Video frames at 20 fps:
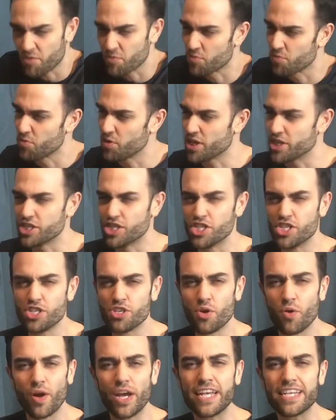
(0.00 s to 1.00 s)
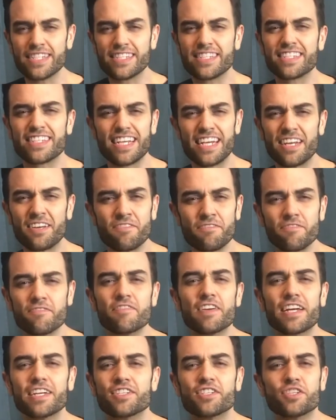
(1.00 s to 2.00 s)
rejoice in
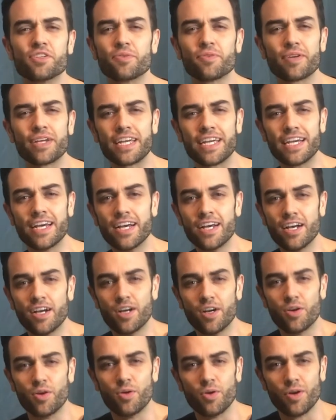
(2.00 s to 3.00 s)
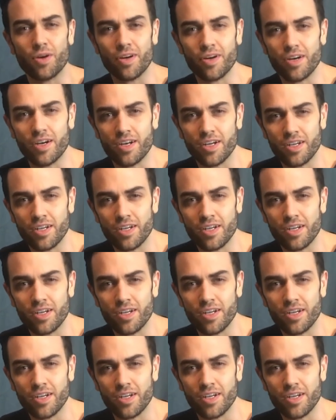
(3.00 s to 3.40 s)
victory or